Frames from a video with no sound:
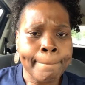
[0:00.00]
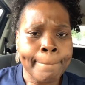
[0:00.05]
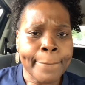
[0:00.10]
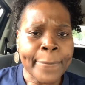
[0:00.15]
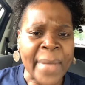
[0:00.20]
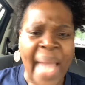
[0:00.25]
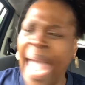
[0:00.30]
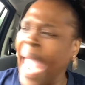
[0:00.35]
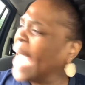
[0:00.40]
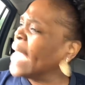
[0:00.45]

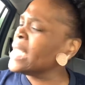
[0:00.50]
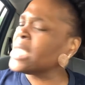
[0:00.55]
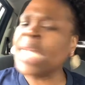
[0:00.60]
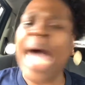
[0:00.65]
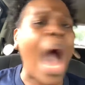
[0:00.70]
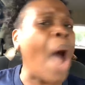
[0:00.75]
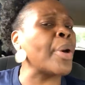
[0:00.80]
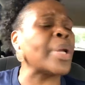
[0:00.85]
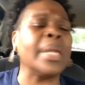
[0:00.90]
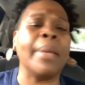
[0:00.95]
I ain't
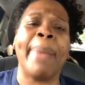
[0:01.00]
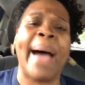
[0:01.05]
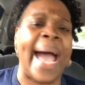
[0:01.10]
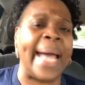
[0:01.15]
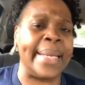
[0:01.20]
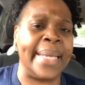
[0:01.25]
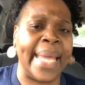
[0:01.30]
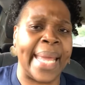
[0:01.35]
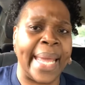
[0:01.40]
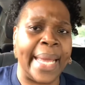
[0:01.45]
talking
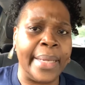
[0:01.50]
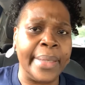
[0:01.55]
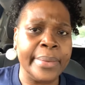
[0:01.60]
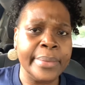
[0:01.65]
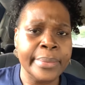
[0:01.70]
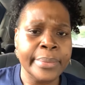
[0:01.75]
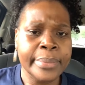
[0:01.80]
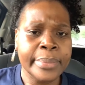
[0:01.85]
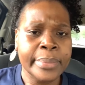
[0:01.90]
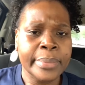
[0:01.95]
about that.
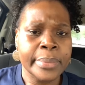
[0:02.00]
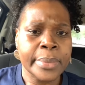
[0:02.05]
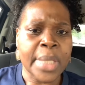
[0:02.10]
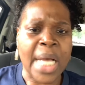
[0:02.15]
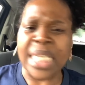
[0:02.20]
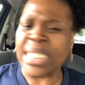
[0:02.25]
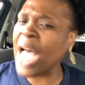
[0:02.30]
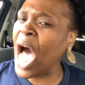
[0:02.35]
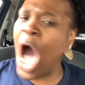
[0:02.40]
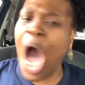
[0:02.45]

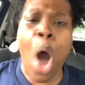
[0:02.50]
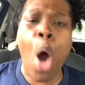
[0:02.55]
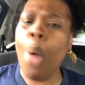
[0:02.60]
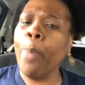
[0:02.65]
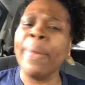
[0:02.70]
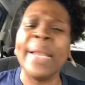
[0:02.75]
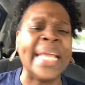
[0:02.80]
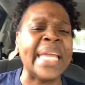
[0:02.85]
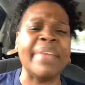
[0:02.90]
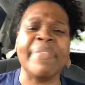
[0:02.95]
Because I don't
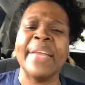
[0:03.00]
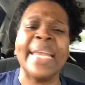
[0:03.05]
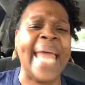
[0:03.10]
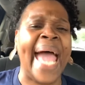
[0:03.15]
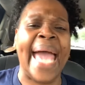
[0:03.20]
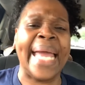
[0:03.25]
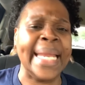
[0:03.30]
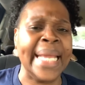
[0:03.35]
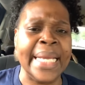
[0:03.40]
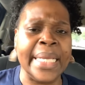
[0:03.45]
believe in
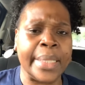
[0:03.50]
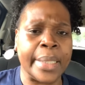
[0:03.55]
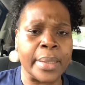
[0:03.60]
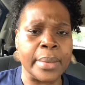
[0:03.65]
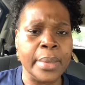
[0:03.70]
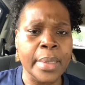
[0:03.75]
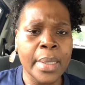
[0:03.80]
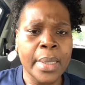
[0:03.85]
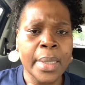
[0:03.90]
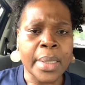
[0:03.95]
that either.
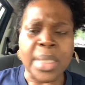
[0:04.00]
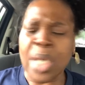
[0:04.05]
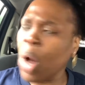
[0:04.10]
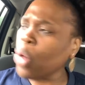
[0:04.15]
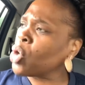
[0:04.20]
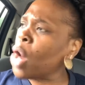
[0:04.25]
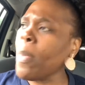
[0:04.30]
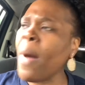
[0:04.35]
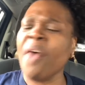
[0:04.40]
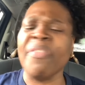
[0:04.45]

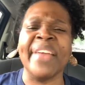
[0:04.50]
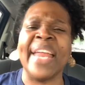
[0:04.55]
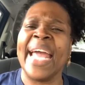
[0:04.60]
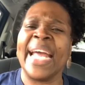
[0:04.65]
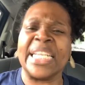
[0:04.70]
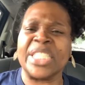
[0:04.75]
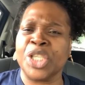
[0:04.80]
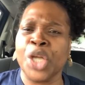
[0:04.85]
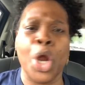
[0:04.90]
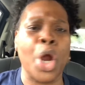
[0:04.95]
Don't come over there
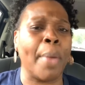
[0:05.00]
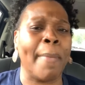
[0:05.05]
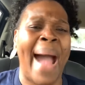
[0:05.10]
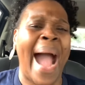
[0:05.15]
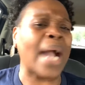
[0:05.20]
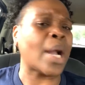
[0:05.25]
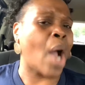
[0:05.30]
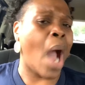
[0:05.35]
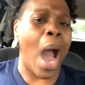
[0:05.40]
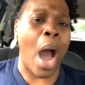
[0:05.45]
and turn
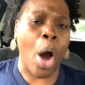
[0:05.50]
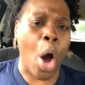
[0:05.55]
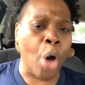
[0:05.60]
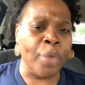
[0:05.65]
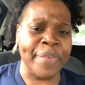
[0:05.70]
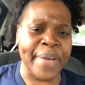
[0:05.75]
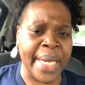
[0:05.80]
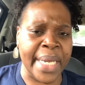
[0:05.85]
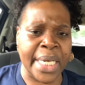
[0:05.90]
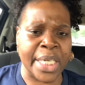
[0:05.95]
my car
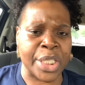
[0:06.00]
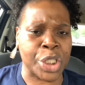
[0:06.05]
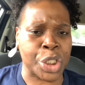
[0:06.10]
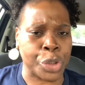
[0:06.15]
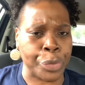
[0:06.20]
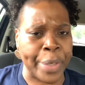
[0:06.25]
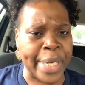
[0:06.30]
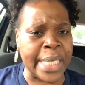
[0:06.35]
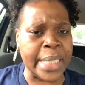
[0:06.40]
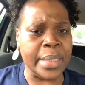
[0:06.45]
over in the
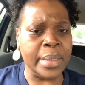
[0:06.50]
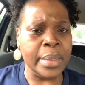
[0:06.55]
street.